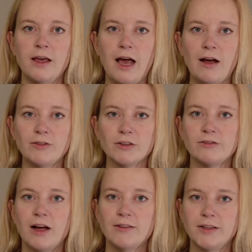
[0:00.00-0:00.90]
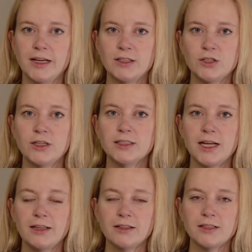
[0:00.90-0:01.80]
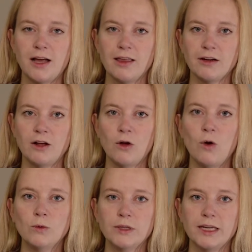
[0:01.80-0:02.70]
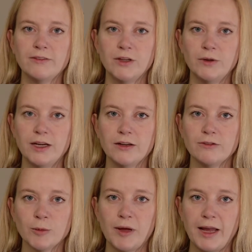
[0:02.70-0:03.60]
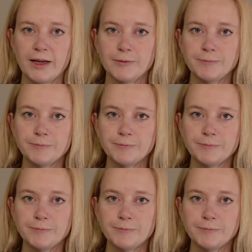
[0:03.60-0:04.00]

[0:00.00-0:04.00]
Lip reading: After 5 days, you can take the Tylenol only if you need it for pain.